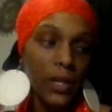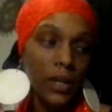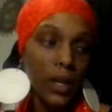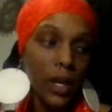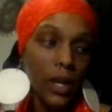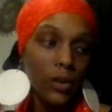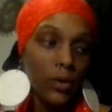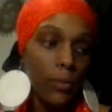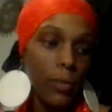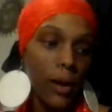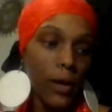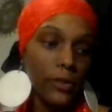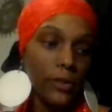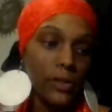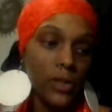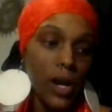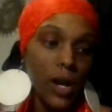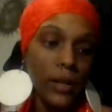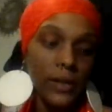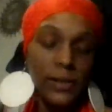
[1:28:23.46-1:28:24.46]
I don't bother
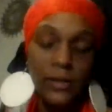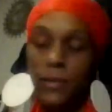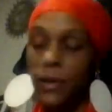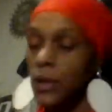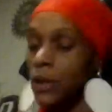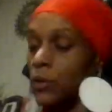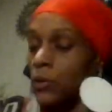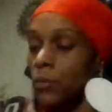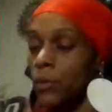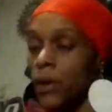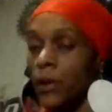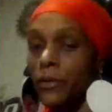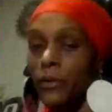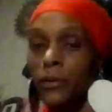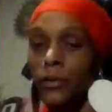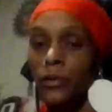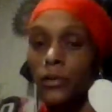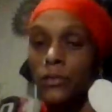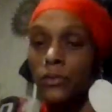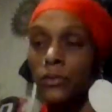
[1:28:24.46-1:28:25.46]
talking to men. I don't
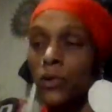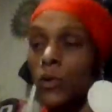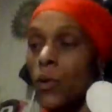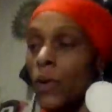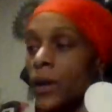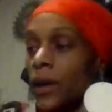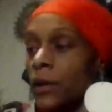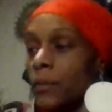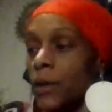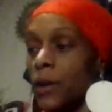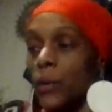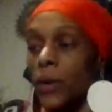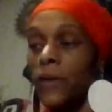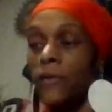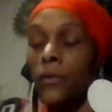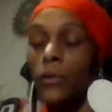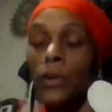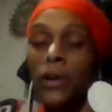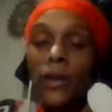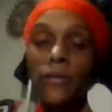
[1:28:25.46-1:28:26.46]
bother going out of my way
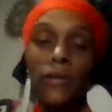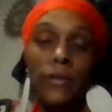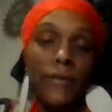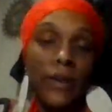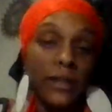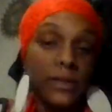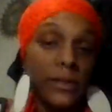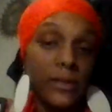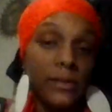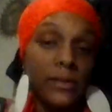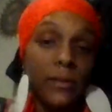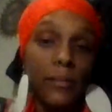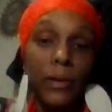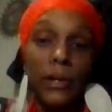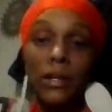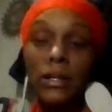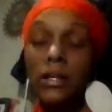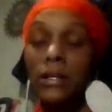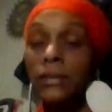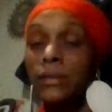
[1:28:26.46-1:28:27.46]
for whatever. If I see
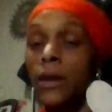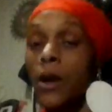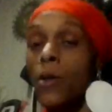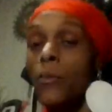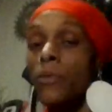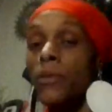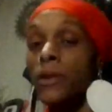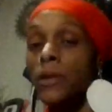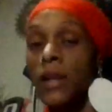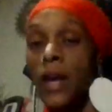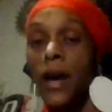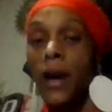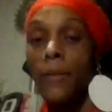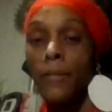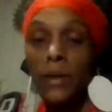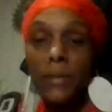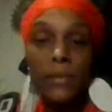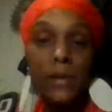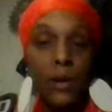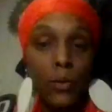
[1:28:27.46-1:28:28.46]
somebody needs help, then yeah,
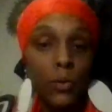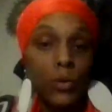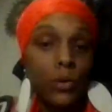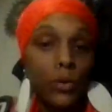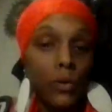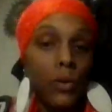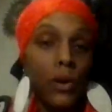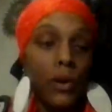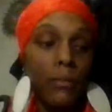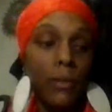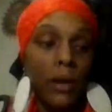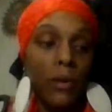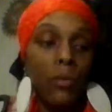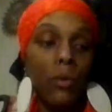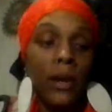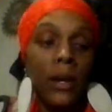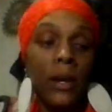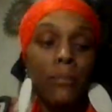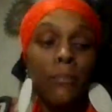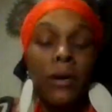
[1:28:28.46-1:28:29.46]
maybe I will go out of my
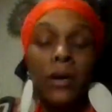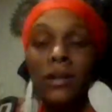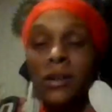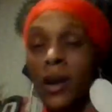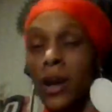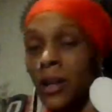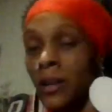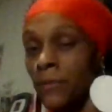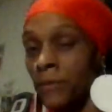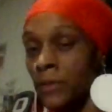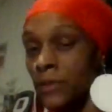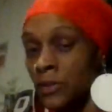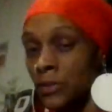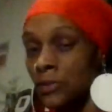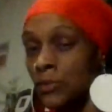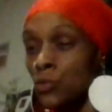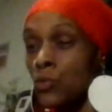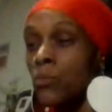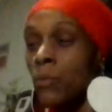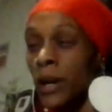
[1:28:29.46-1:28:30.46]
way, but not if it's
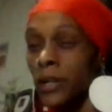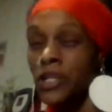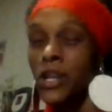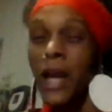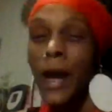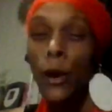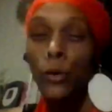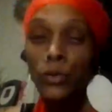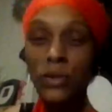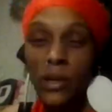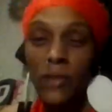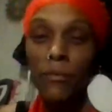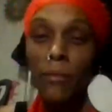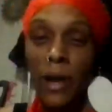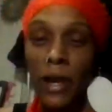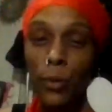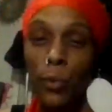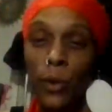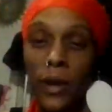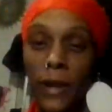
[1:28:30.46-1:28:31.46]
too much out of
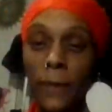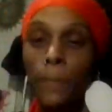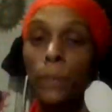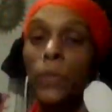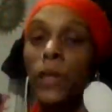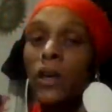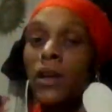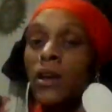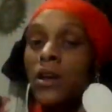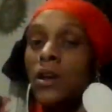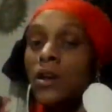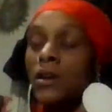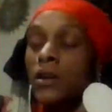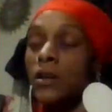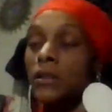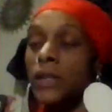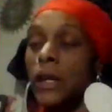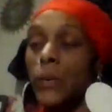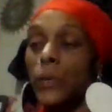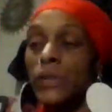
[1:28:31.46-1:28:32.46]
my way.
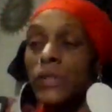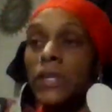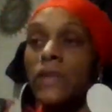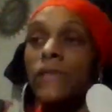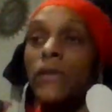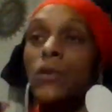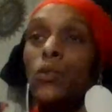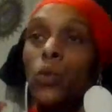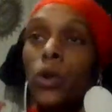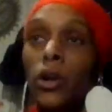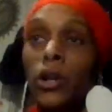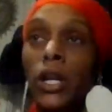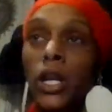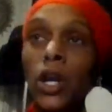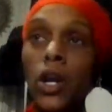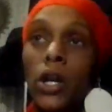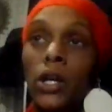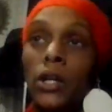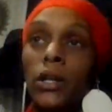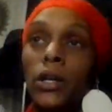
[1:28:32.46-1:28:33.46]
Because I was even working
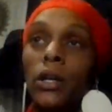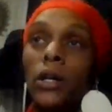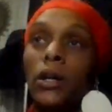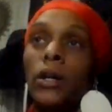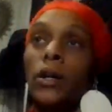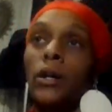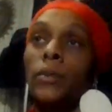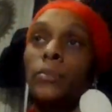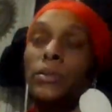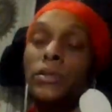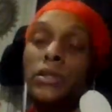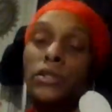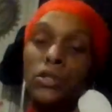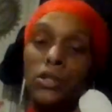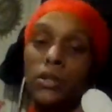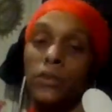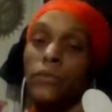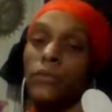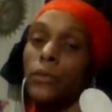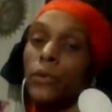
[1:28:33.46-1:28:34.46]
on a
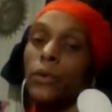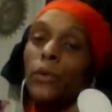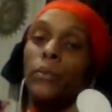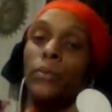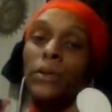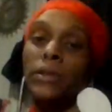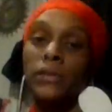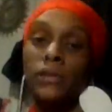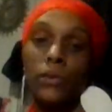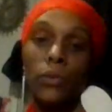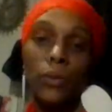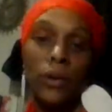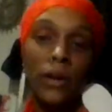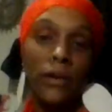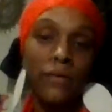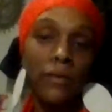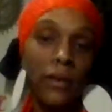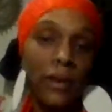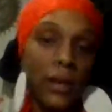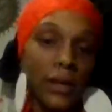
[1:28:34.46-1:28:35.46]
petition for the homeless or
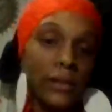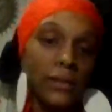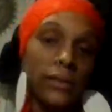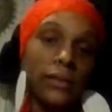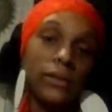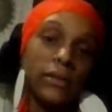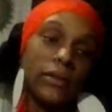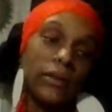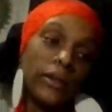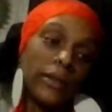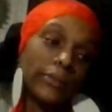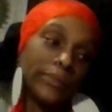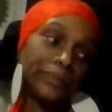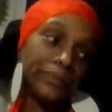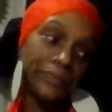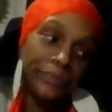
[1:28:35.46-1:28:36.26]
whatever the case is, and